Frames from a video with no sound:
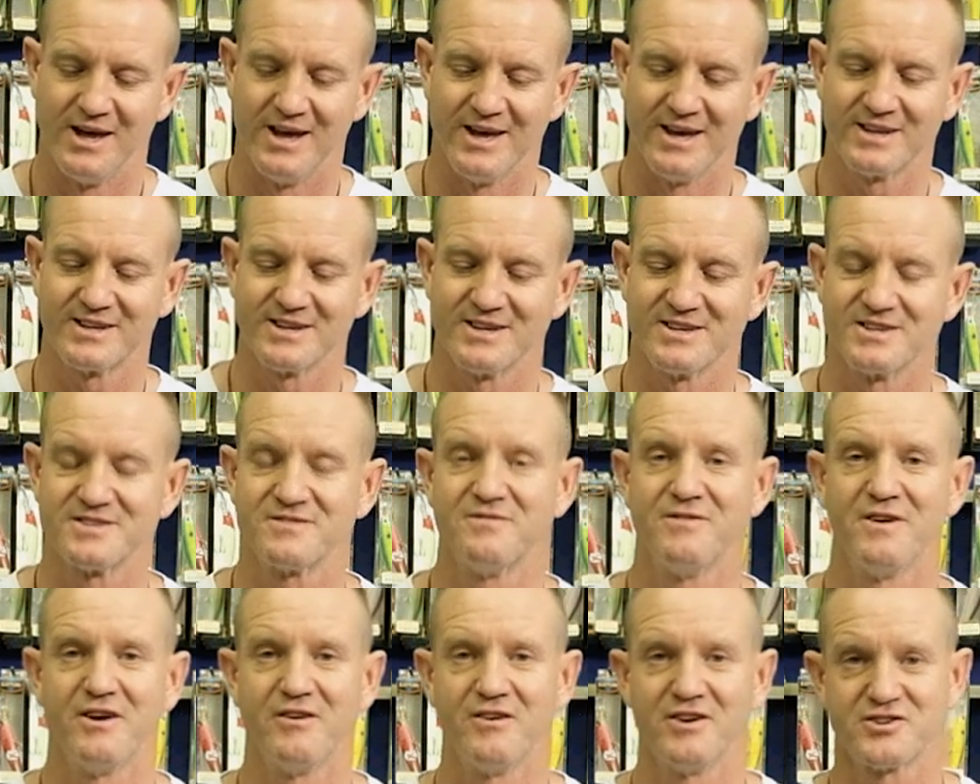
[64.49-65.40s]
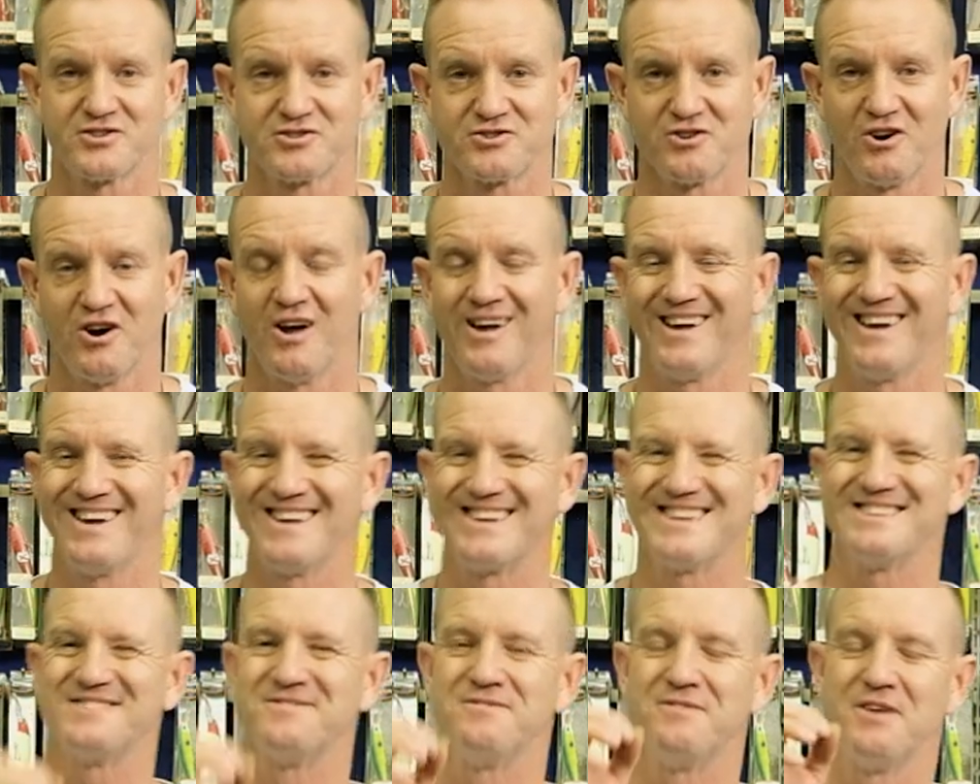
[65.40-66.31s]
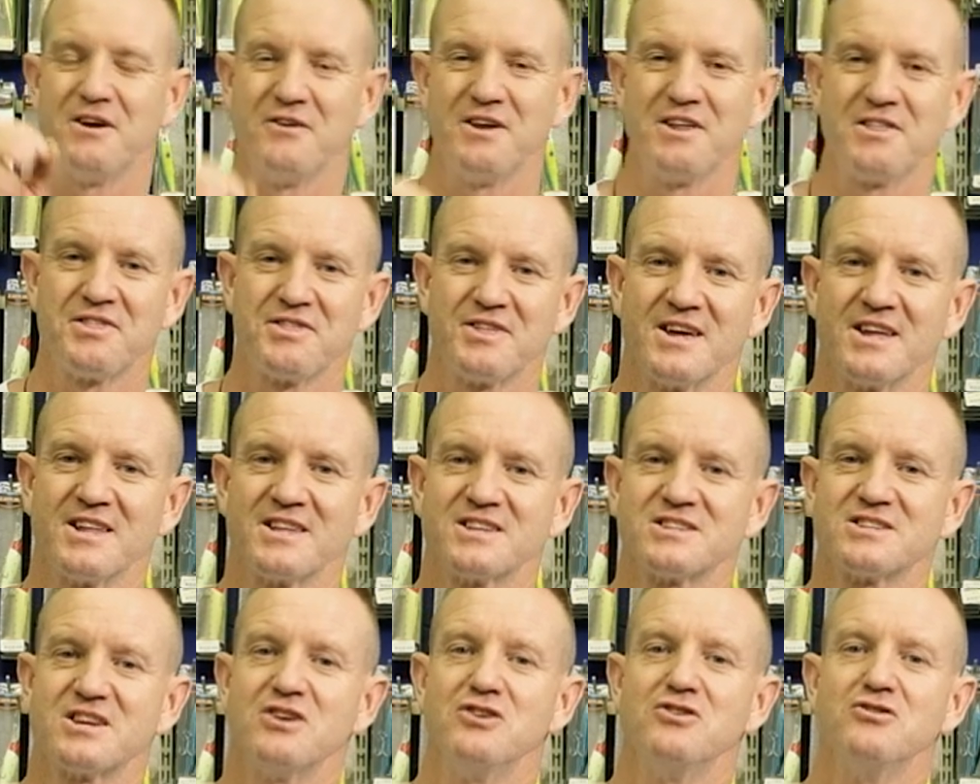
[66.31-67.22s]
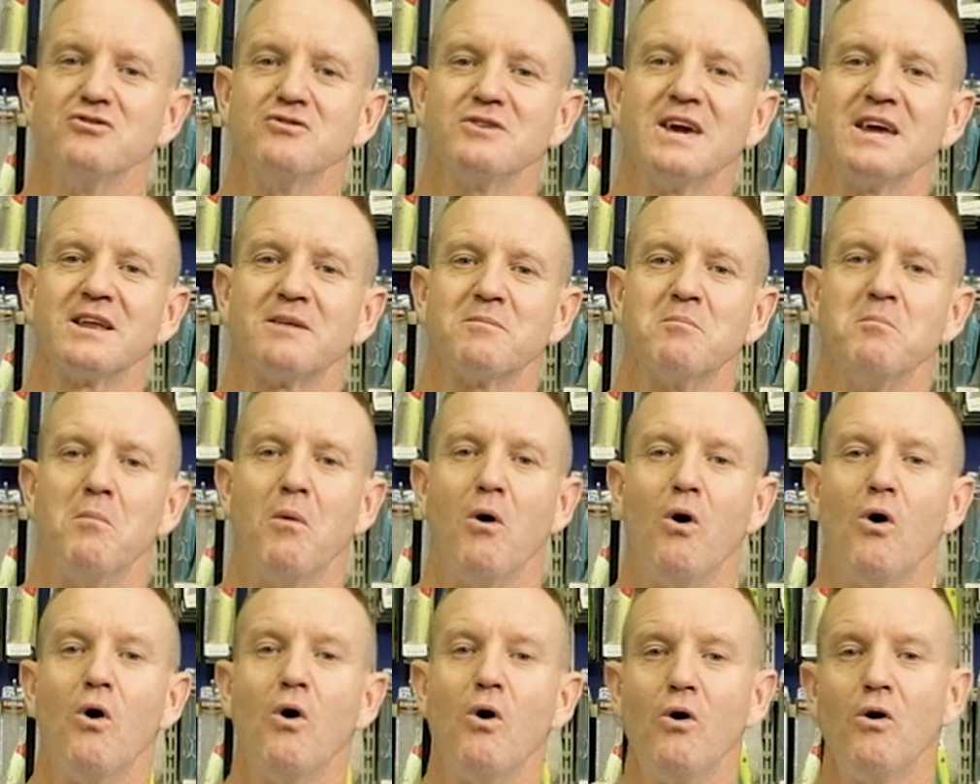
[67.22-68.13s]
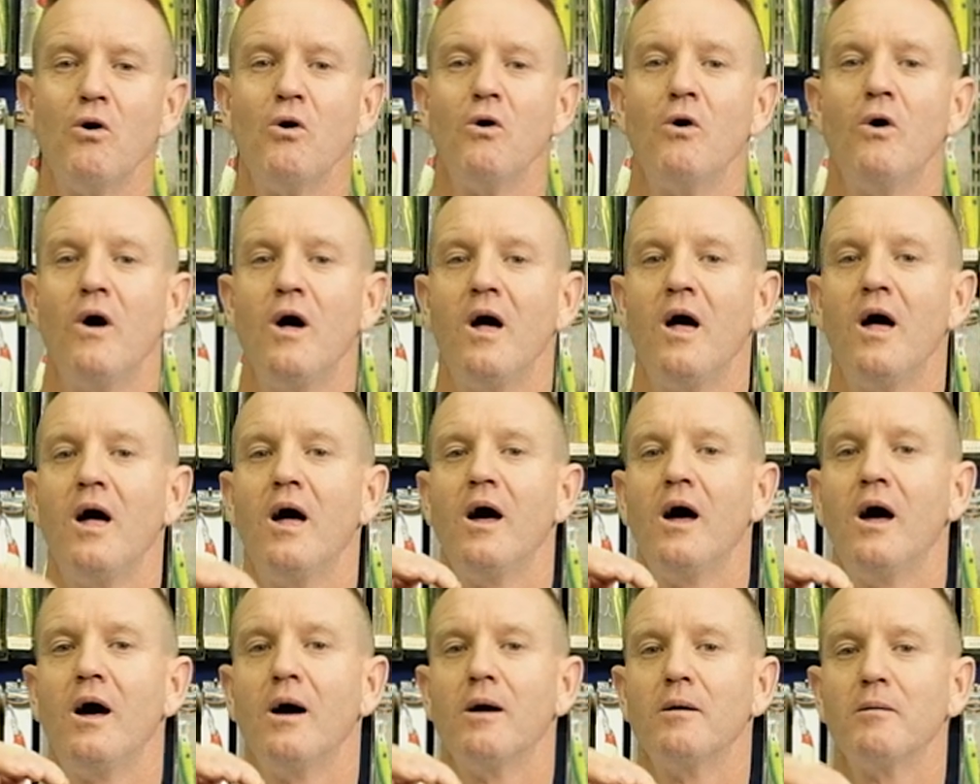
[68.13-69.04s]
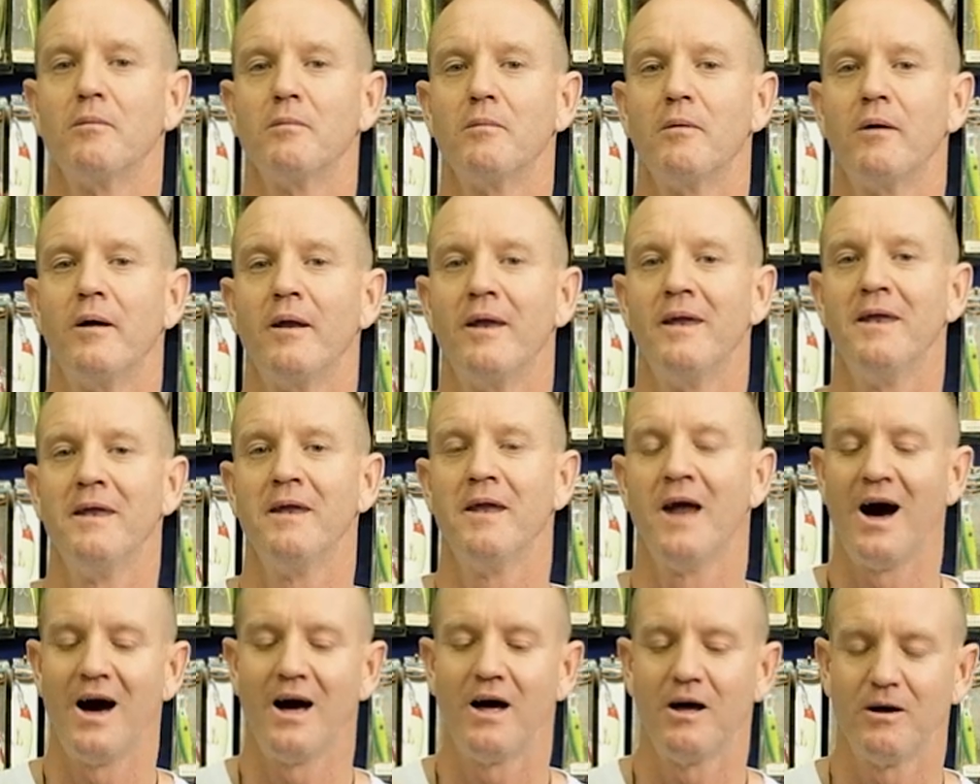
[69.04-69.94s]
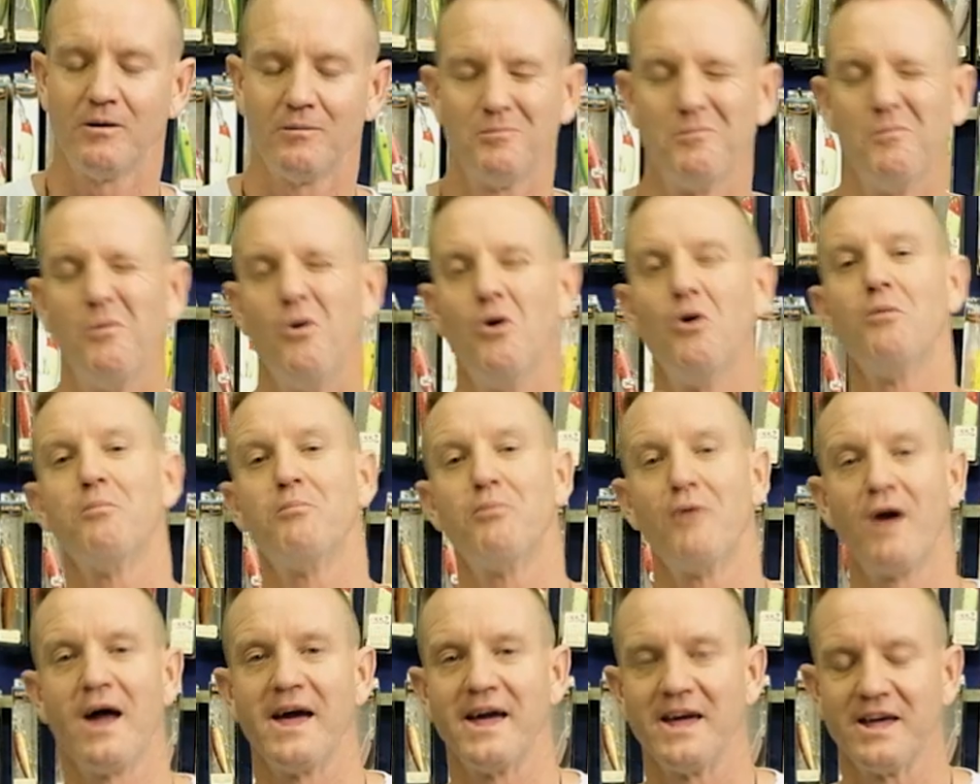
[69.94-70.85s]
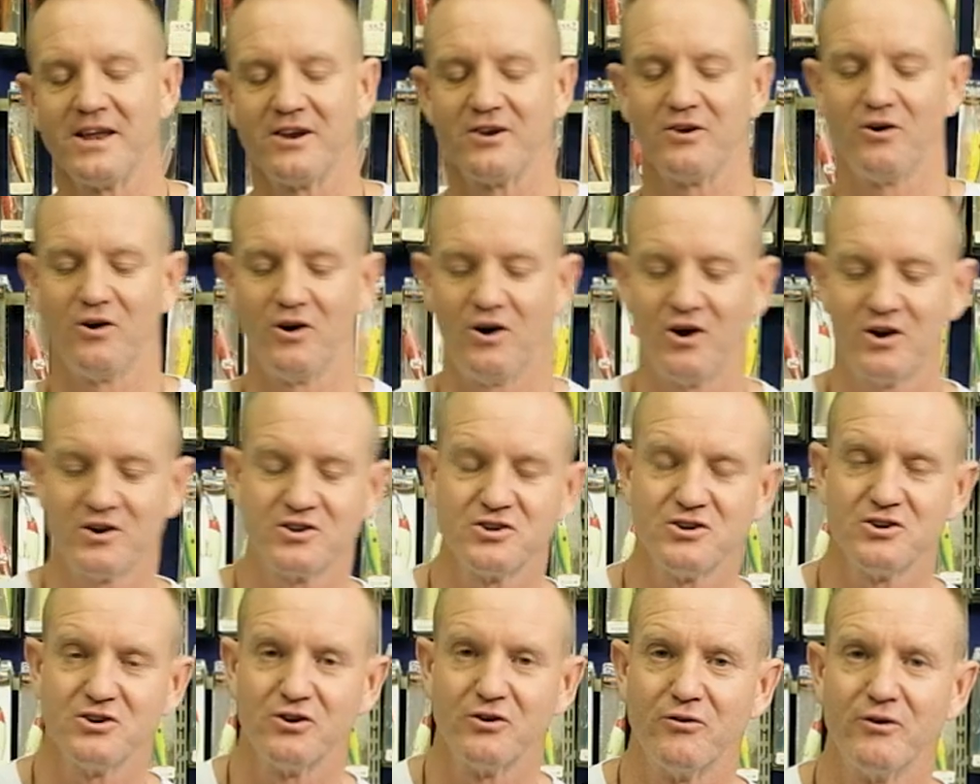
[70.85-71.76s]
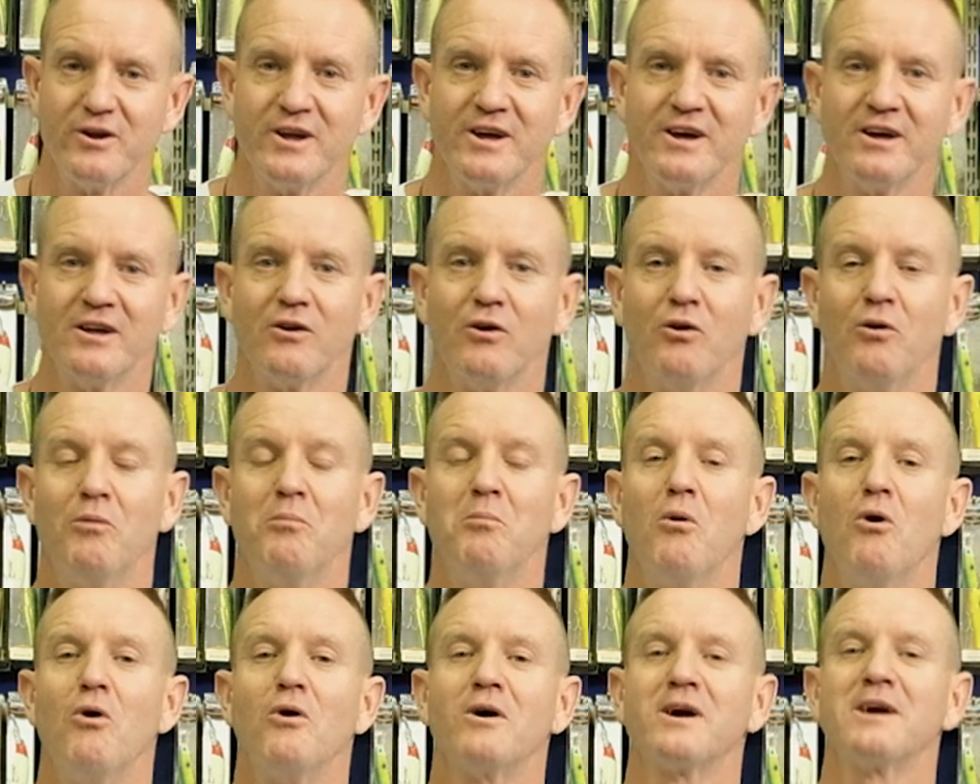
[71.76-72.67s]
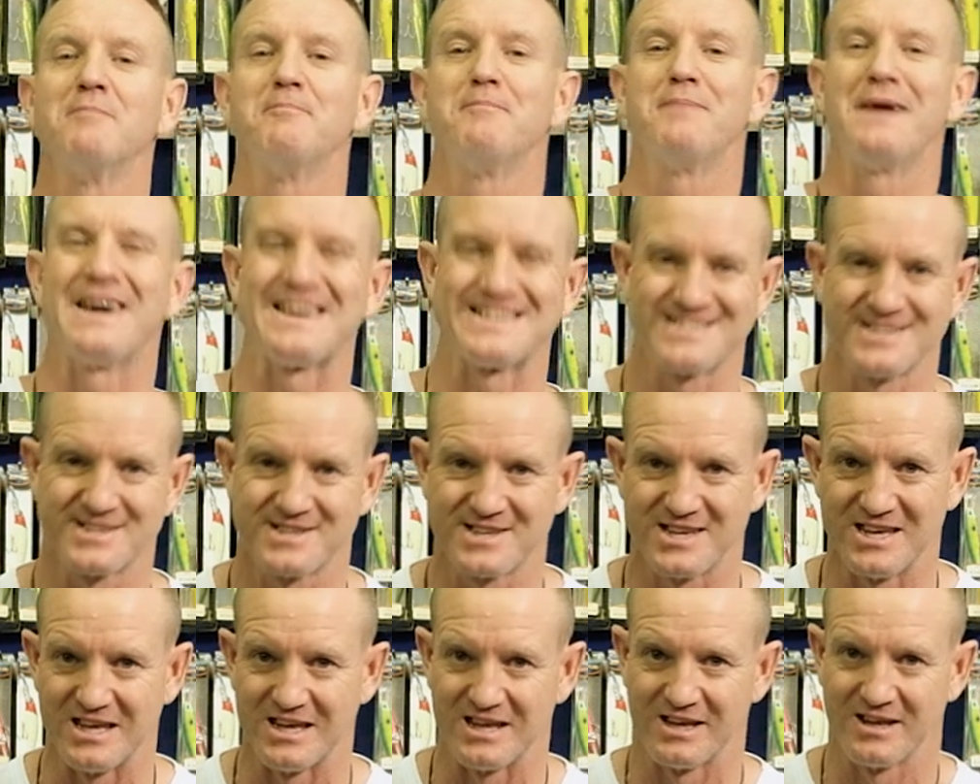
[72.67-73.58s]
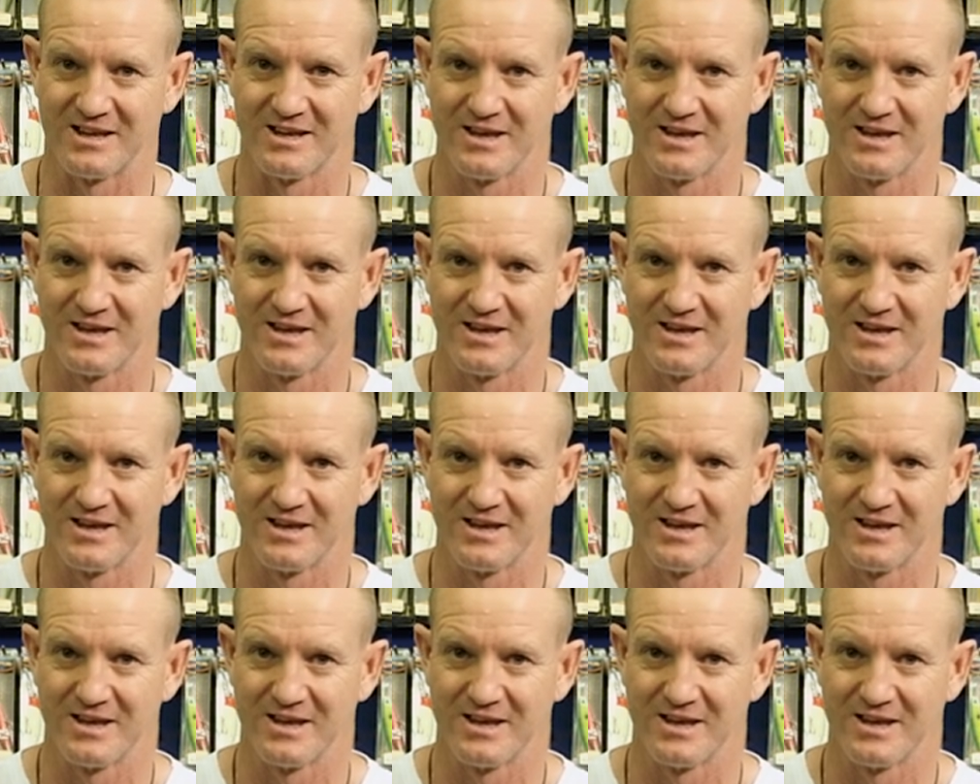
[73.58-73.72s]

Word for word: It is very strong, it is very thin, so you get more, more braid onto your reel or more capacity